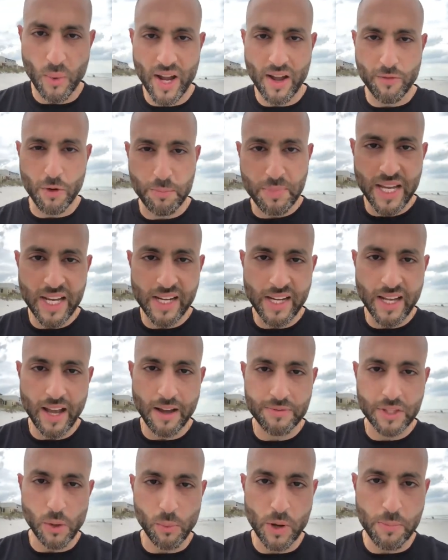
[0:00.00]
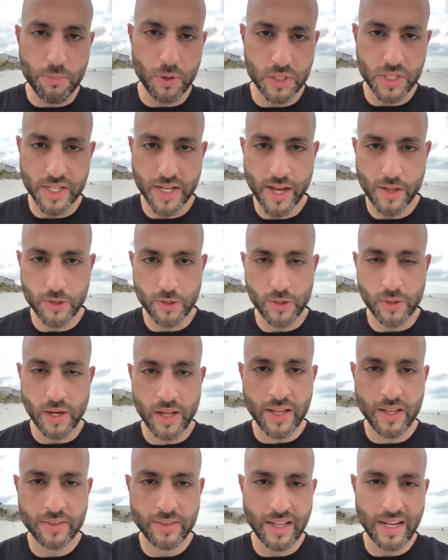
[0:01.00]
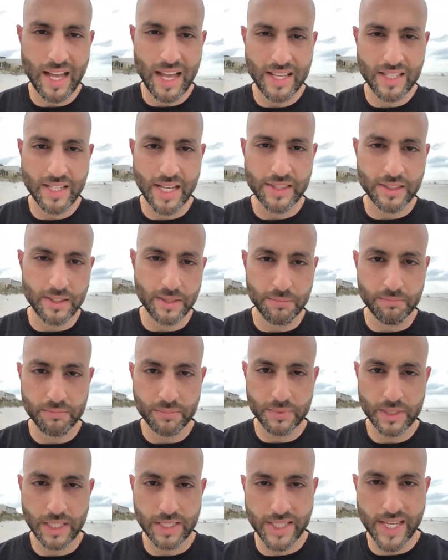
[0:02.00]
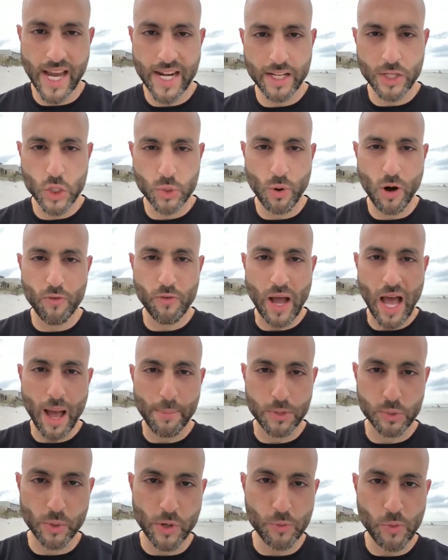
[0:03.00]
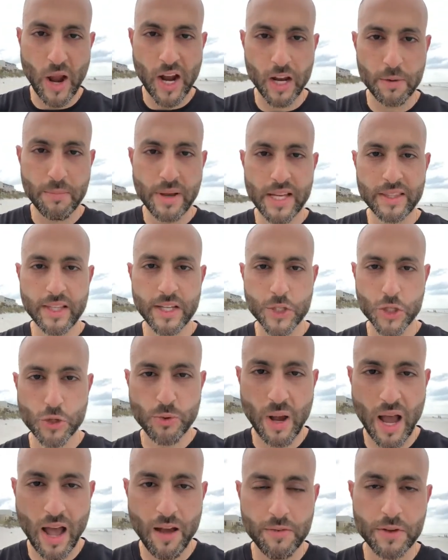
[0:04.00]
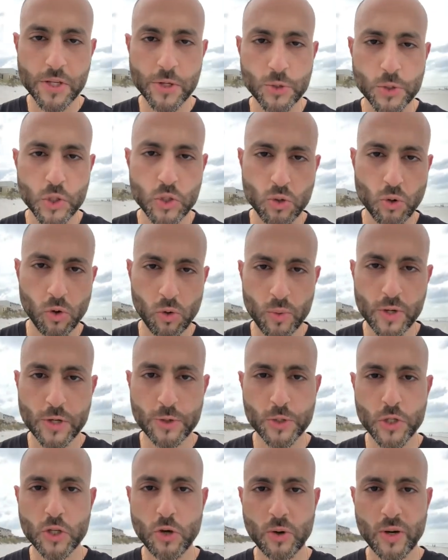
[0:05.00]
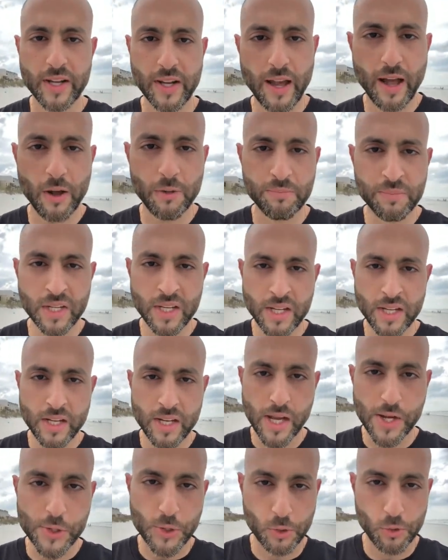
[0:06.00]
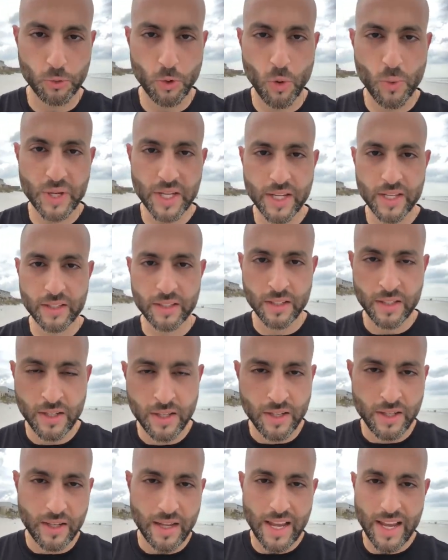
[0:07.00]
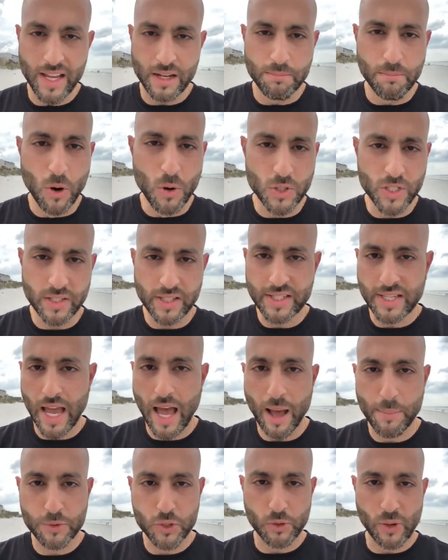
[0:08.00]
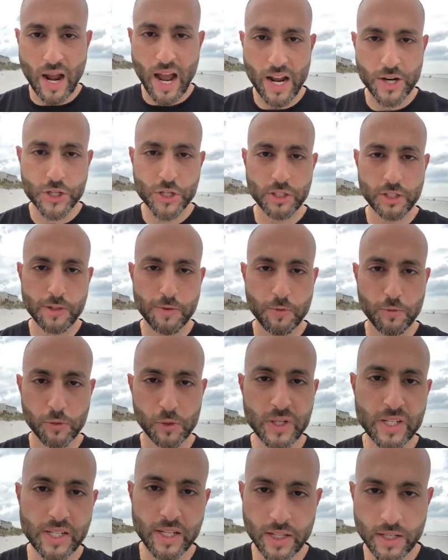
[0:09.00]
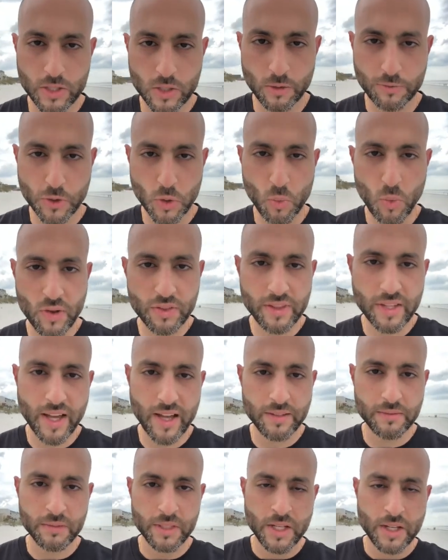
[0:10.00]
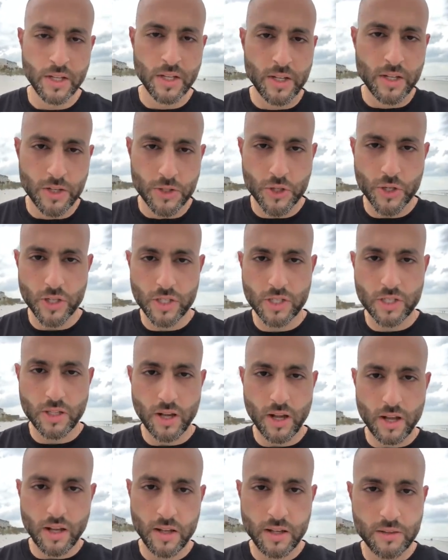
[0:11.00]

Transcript: we have a PDF that we put together that has like the 10 to 12 apps we recommend that you have in your store when you're starting out and you're growing it. And most of these apps are actually free. So if you want that, just